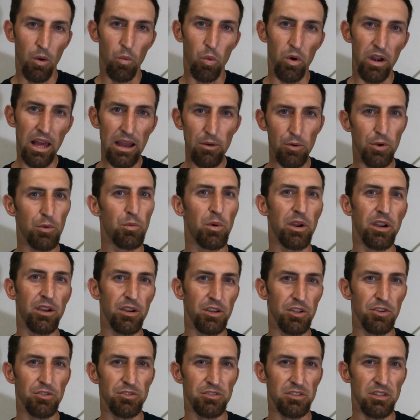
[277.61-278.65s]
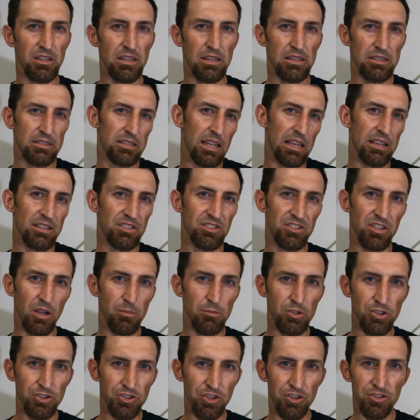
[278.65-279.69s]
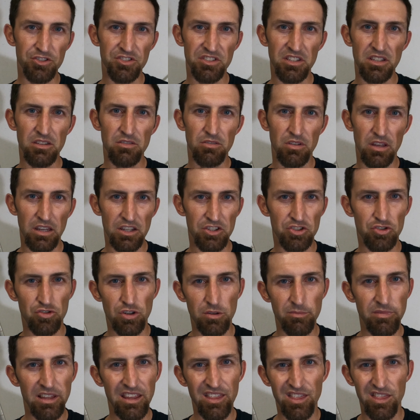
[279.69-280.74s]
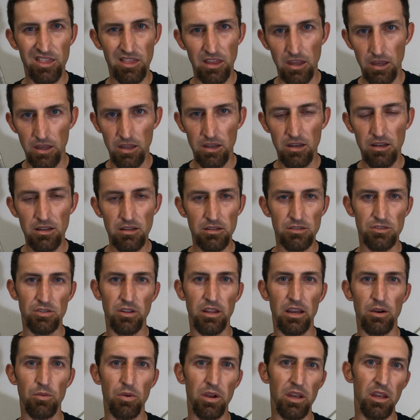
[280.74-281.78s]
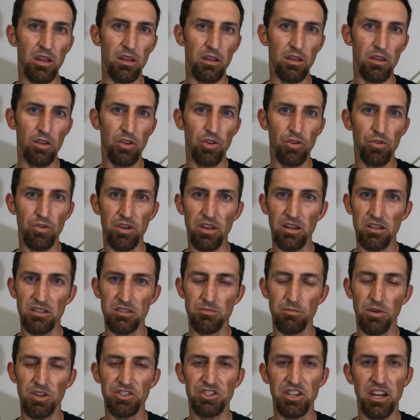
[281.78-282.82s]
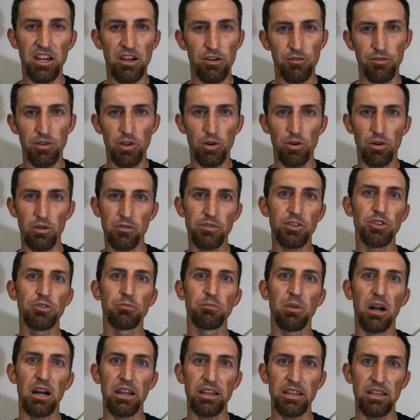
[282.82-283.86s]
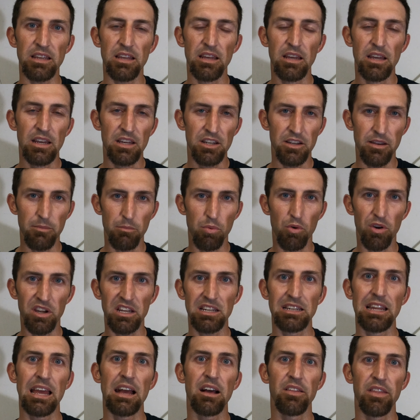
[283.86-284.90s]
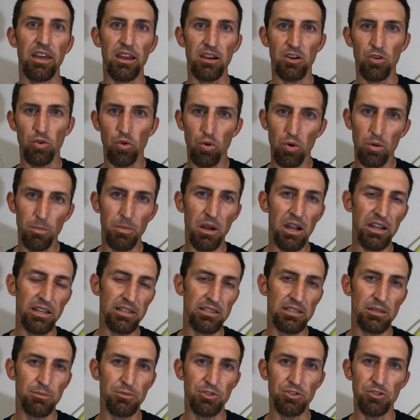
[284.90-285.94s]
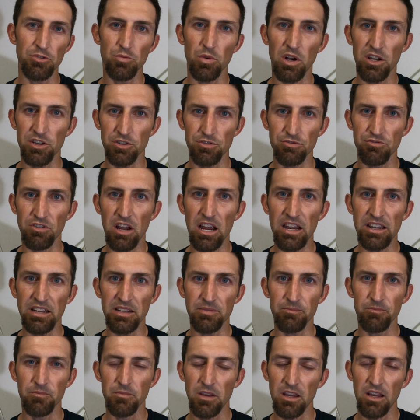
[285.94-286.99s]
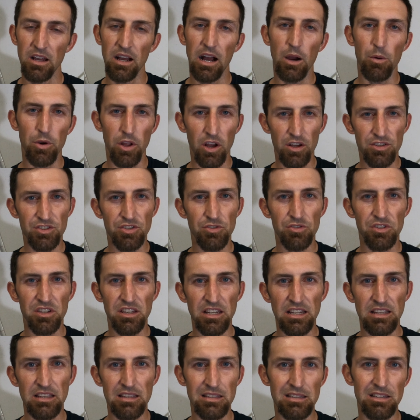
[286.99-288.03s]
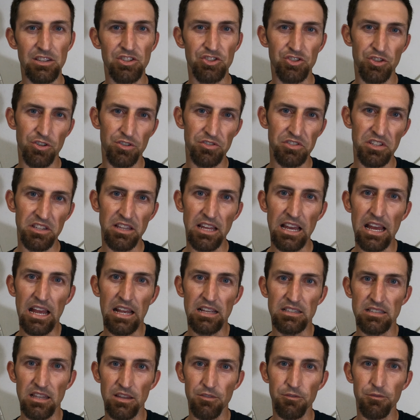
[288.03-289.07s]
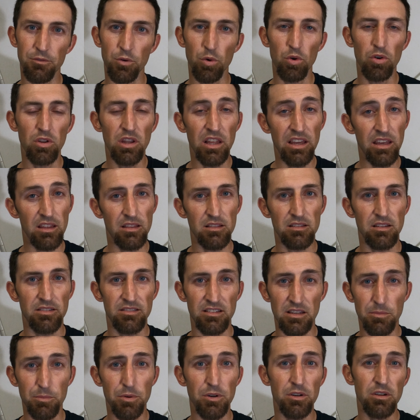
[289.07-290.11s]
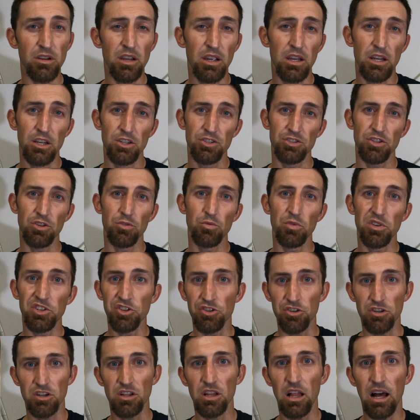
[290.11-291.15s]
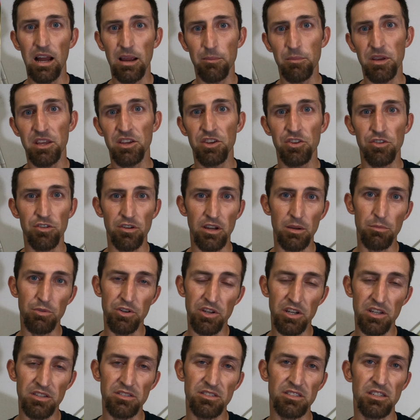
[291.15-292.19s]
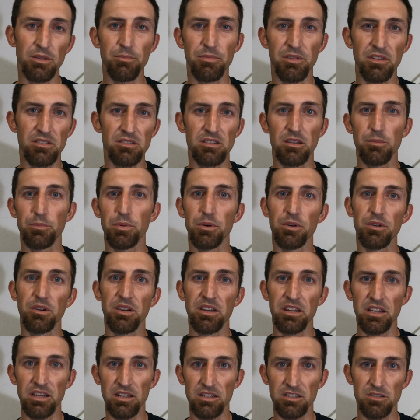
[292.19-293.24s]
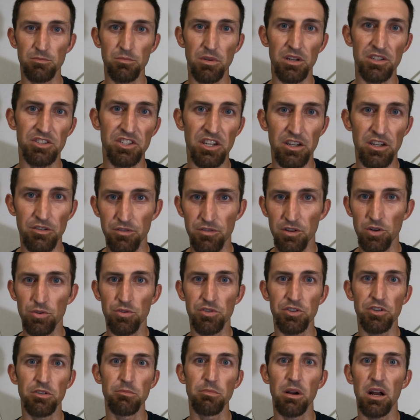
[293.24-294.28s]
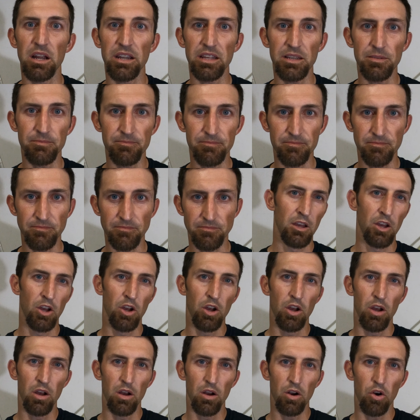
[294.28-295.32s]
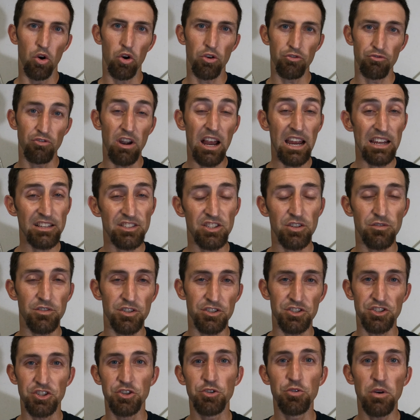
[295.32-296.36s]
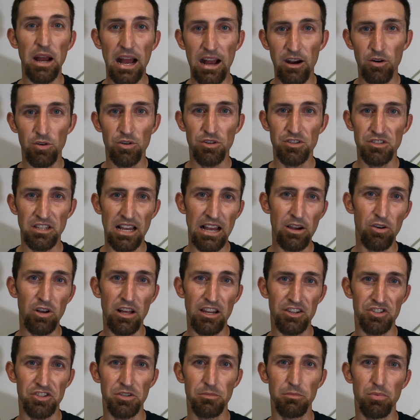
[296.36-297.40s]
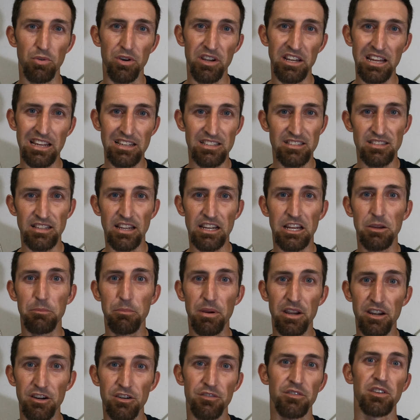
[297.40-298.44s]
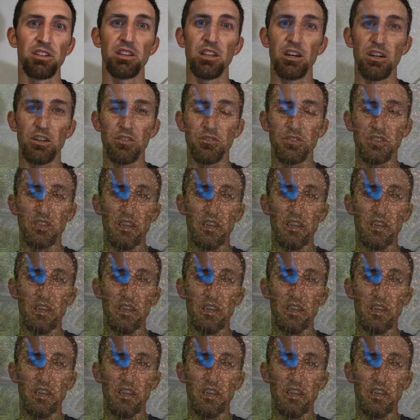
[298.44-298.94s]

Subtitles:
What I would wear usually is a summer jersey, extremely thin, so that way you get as much airflow over your body to bring down that core body temperature while you're riding. I would also get a jersey that has a full length zipper, so when you're climbing, you're able to unzip the zipper and get as much airflow on your body. On rides over 2 hours, I will actually bring a second pair of gloves